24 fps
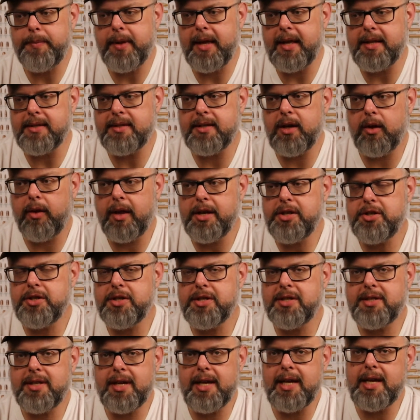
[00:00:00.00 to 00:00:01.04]
And so let's
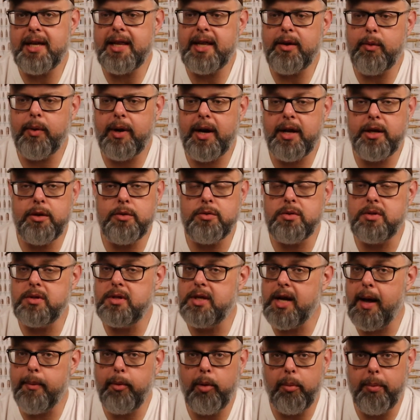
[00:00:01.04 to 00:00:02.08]
just say that when I use
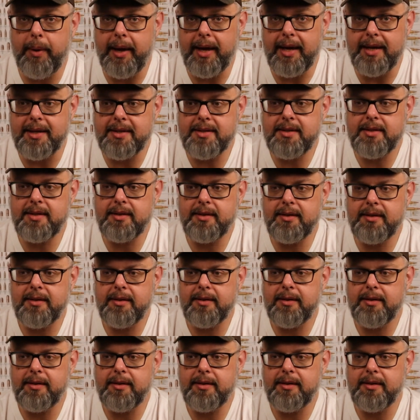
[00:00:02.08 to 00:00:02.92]
double base,